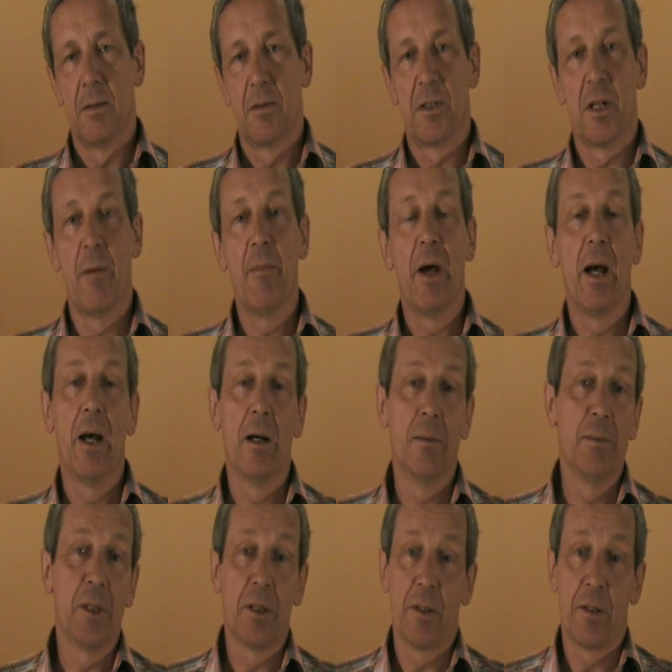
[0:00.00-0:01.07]

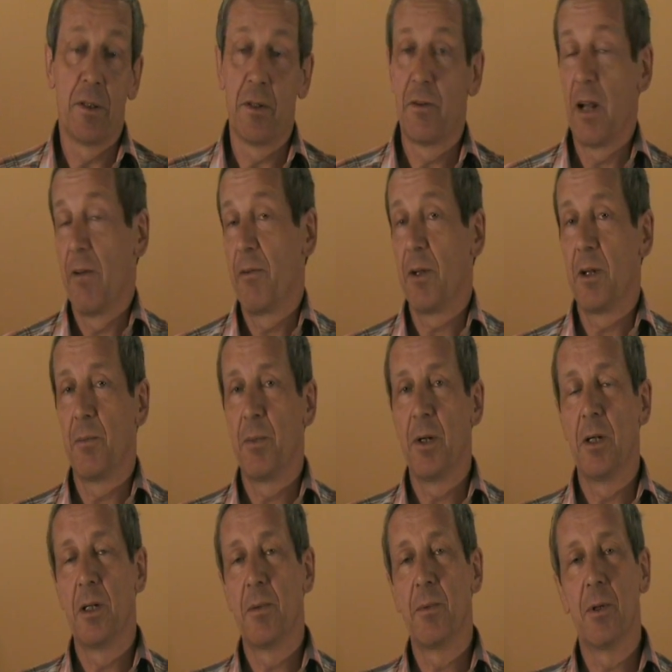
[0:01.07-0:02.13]
somehow, because the traffic
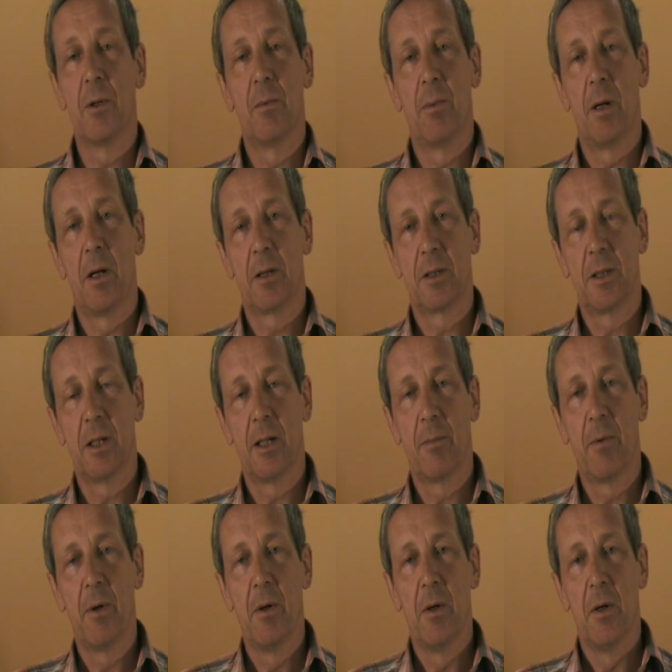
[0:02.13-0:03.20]
appeared to be all blocked
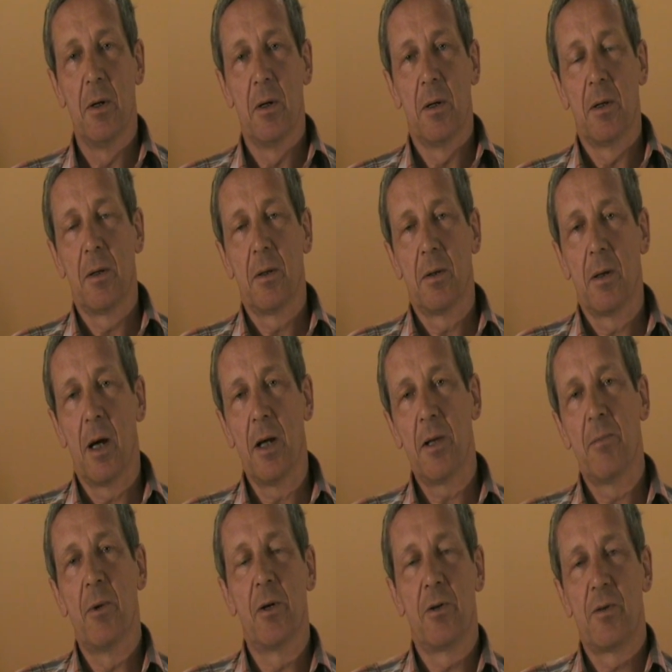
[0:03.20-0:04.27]
up,
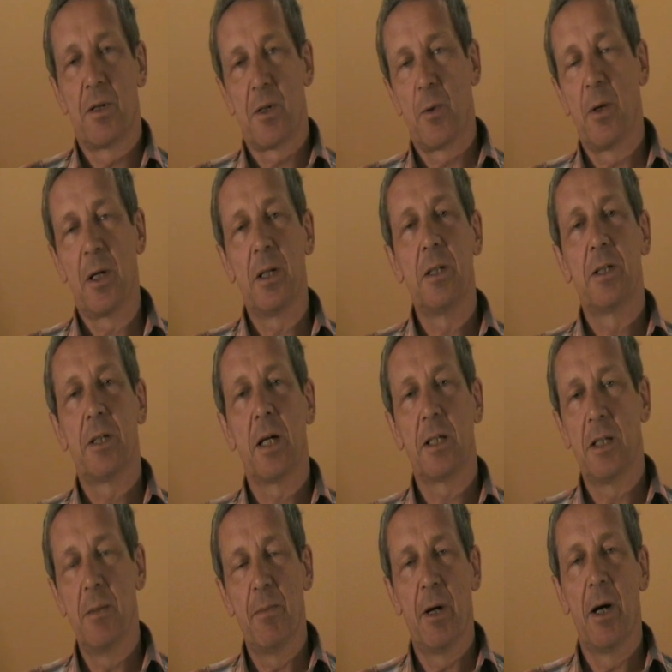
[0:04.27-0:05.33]
other motorists quickly
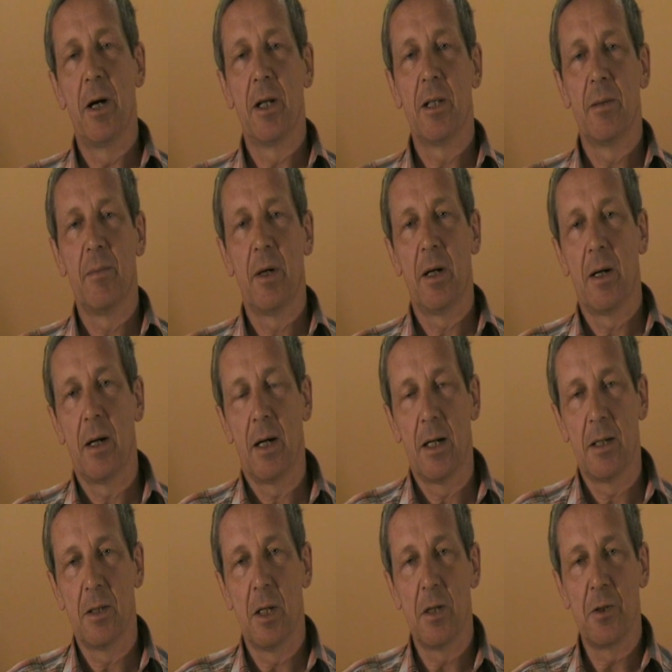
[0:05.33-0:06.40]
tucked in behind them
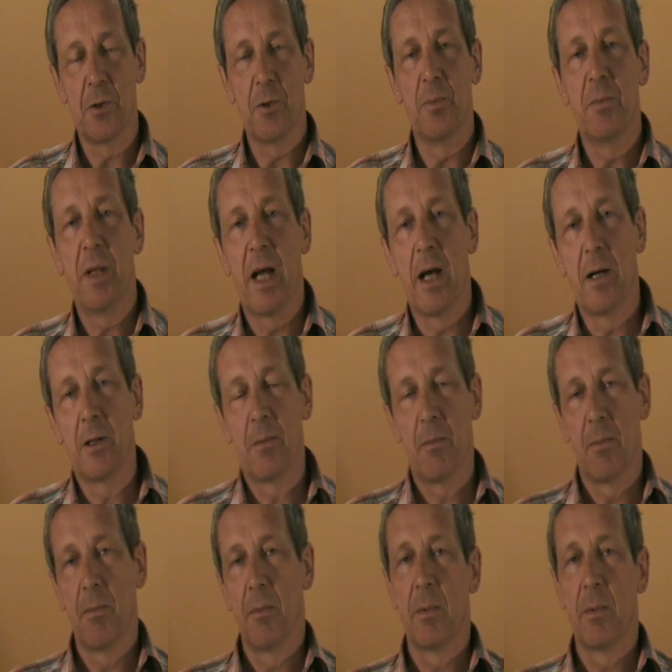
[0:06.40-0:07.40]
and zoomed down